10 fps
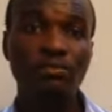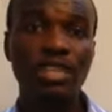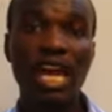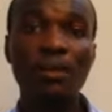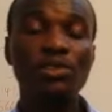
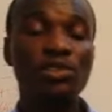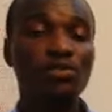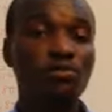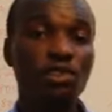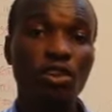debt
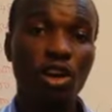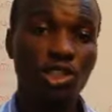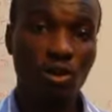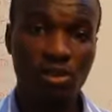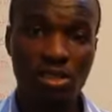
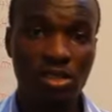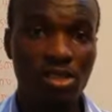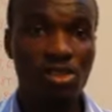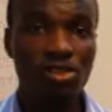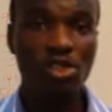reductions.
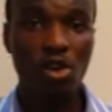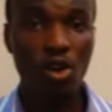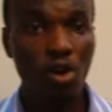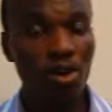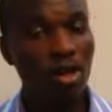
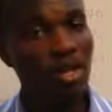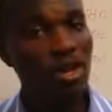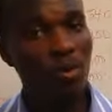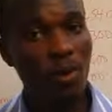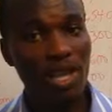So
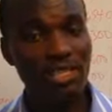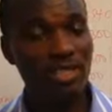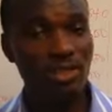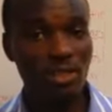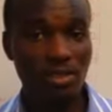when
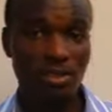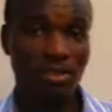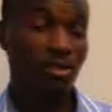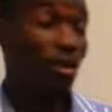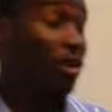
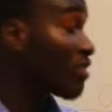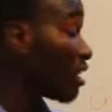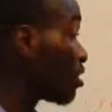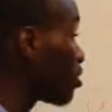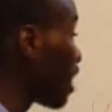such
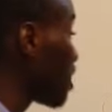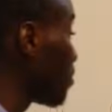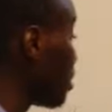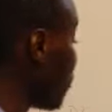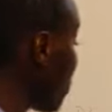credit note has
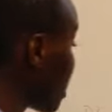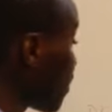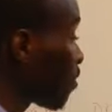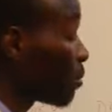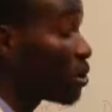been
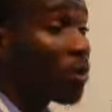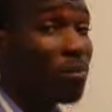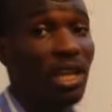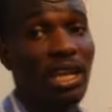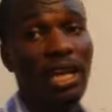received from the
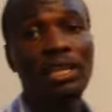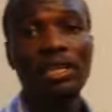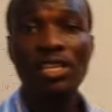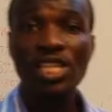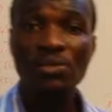supplier,
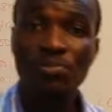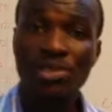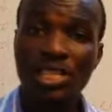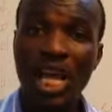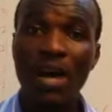it
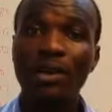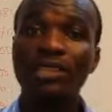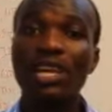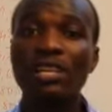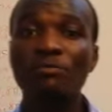means our
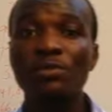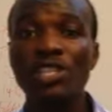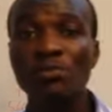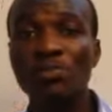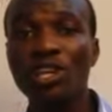debt
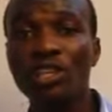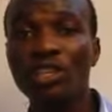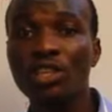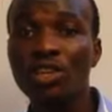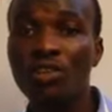is
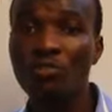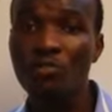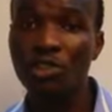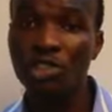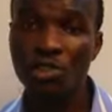being
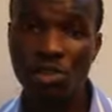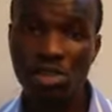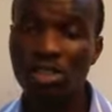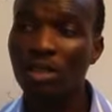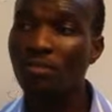
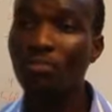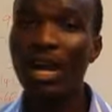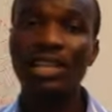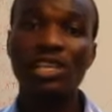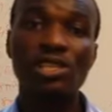reduced
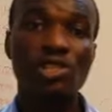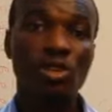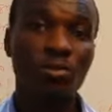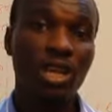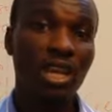by the
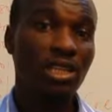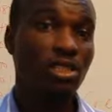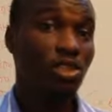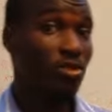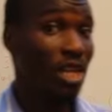supplier.
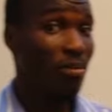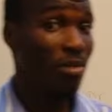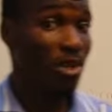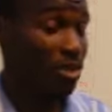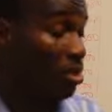So that
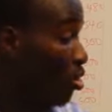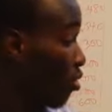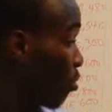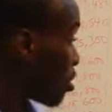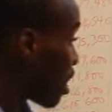means
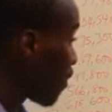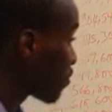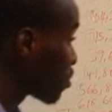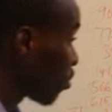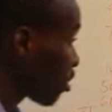we have to